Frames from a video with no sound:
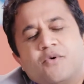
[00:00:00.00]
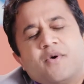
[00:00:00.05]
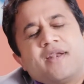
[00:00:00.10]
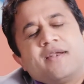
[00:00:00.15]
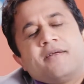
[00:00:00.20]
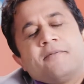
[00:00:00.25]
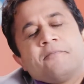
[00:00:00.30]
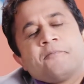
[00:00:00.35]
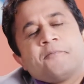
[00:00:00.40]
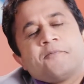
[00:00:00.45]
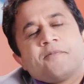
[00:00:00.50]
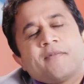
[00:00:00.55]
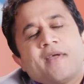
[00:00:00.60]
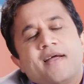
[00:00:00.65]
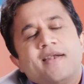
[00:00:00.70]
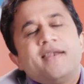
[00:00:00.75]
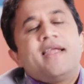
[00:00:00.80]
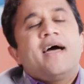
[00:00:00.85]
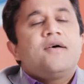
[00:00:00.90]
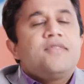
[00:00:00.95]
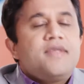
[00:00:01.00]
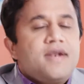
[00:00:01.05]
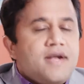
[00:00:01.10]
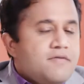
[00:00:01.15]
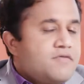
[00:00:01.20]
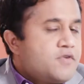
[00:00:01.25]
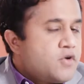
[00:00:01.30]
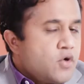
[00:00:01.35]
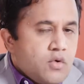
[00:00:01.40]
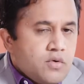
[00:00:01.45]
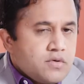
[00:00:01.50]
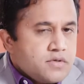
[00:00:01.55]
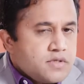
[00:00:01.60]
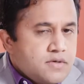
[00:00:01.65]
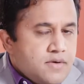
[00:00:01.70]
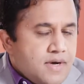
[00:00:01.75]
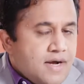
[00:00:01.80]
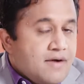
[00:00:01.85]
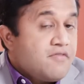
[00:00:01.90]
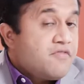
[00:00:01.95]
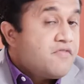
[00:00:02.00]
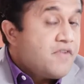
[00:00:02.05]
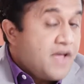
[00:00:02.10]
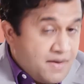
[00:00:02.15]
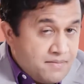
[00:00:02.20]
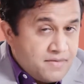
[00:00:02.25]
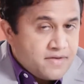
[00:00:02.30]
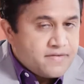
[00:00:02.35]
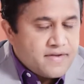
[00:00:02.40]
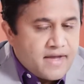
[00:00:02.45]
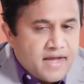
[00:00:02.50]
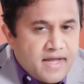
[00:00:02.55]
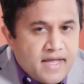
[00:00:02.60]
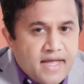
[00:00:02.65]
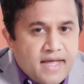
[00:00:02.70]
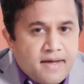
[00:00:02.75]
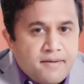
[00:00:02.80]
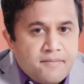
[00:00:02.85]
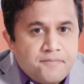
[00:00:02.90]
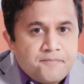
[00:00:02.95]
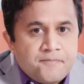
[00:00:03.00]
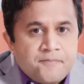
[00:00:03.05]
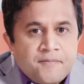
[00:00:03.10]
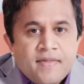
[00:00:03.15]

And now that I've told you how famous I am,